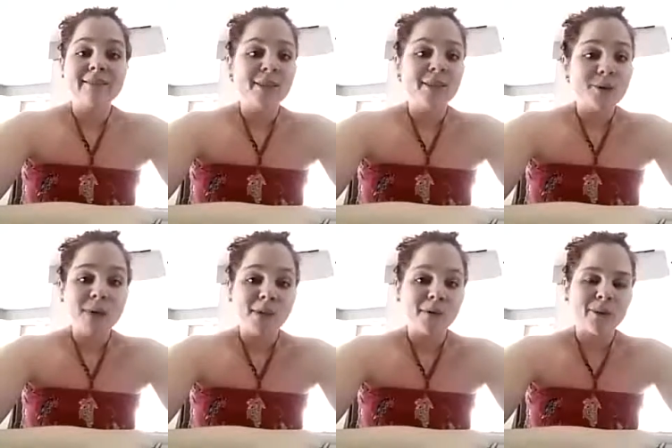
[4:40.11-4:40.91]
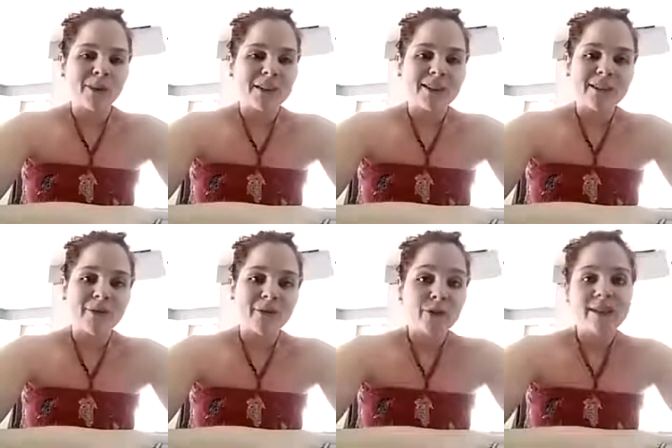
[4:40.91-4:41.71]
to do it with like
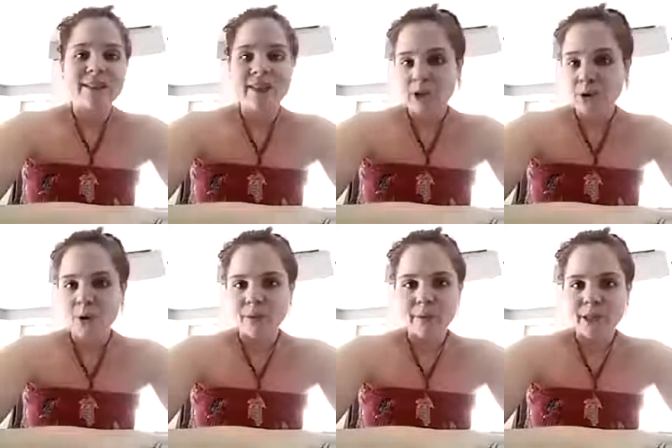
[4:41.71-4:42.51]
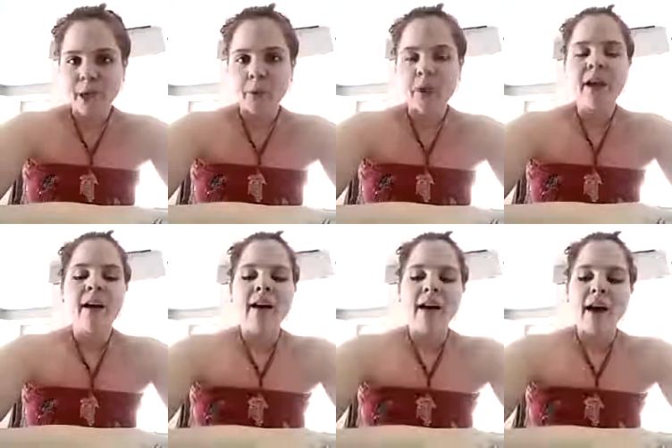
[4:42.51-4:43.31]
some free schedule. They really don't.
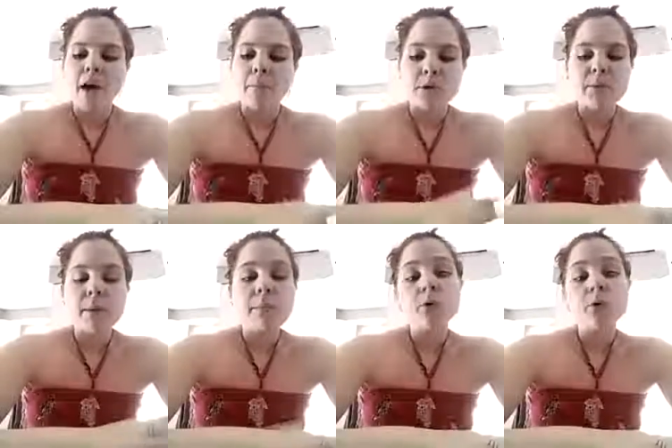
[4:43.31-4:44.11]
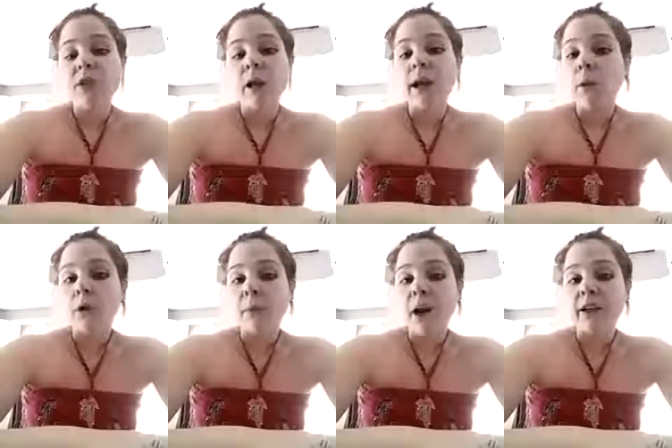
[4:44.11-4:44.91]
Most people who start
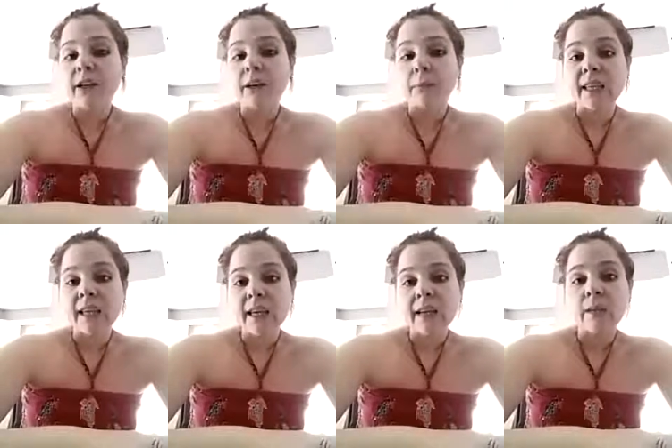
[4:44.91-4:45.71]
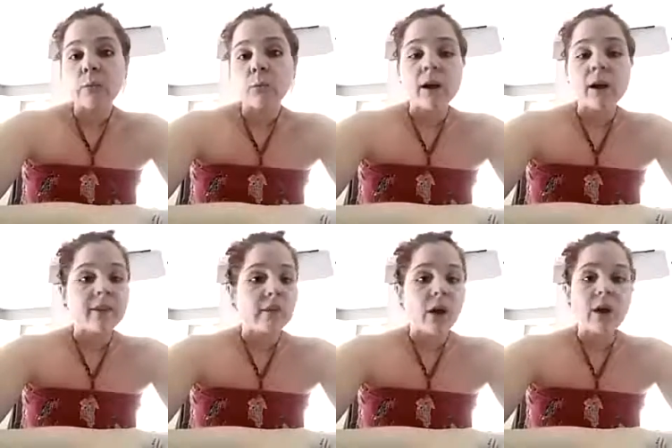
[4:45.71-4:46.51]
network marketing begin,
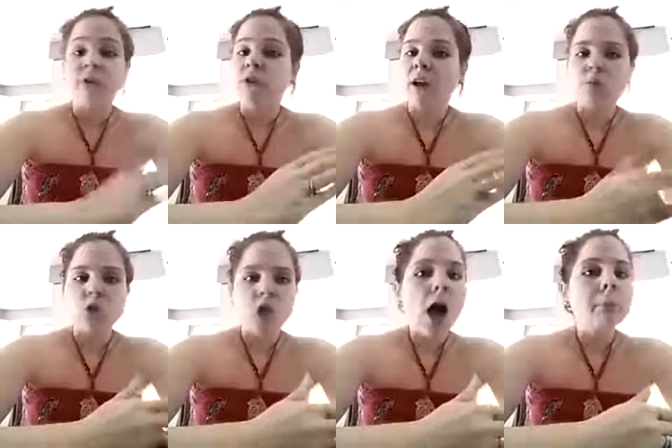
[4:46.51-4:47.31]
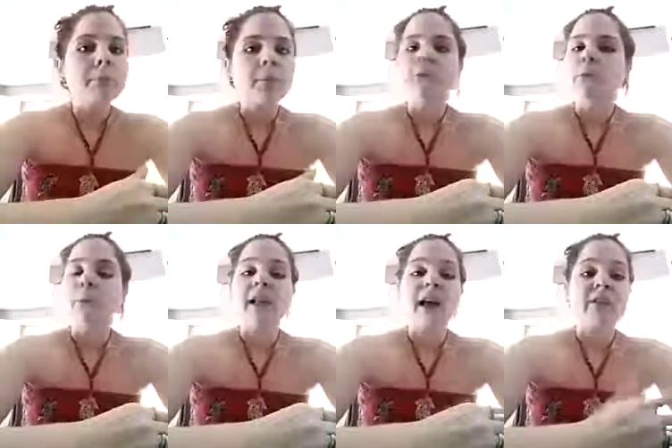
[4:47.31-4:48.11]
they've got a full-time job. Most
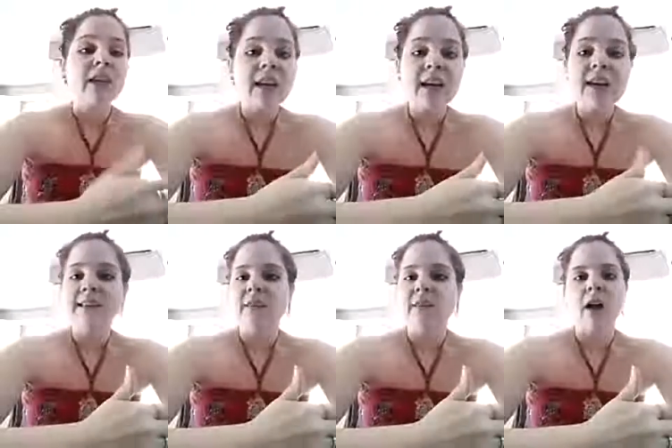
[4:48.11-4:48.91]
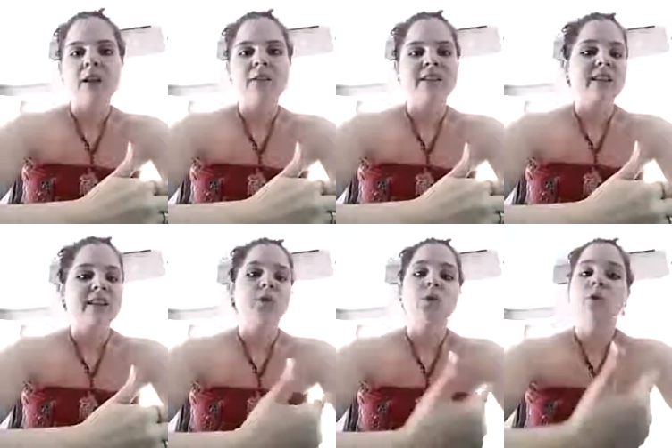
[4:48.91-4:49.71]
people have kids. They've got all these
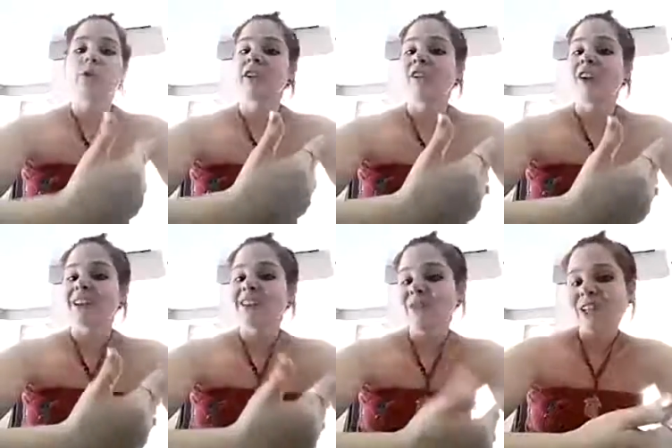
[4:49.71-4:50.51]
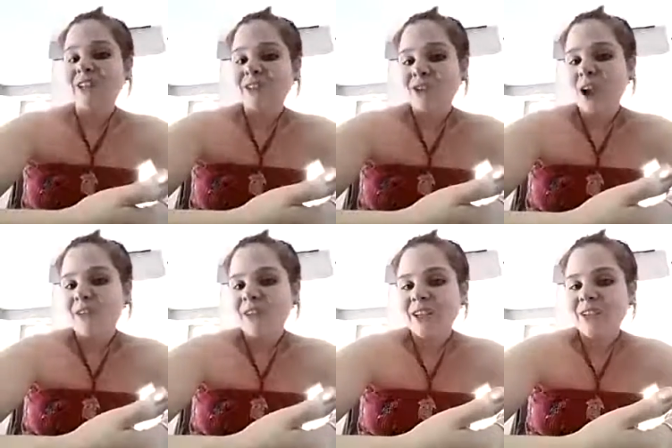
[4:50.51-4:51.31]
extracurricular activities they're
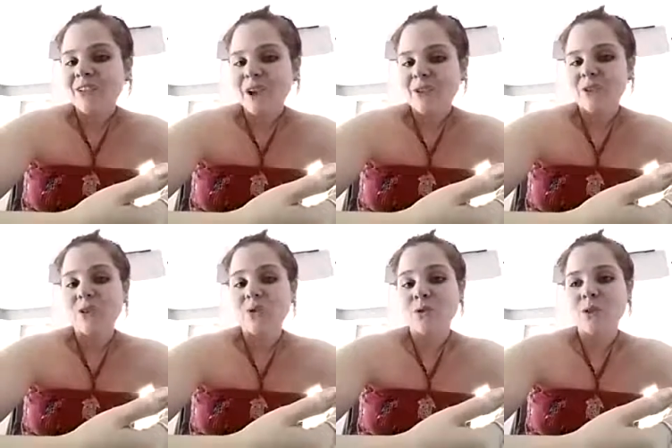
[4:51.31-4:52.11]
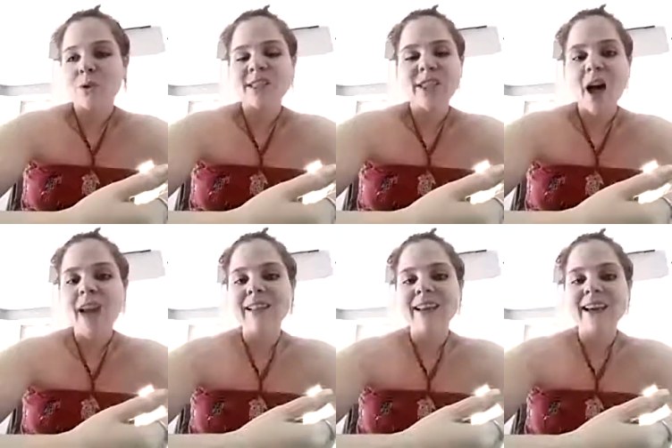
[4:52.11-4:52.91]
driving their kids around to. So it's
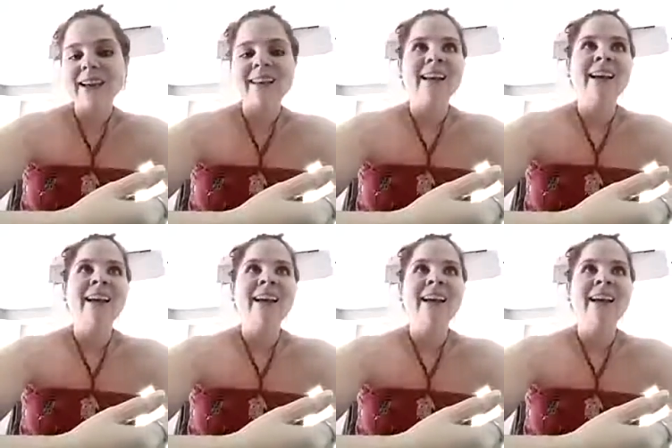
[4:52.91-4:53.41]
not like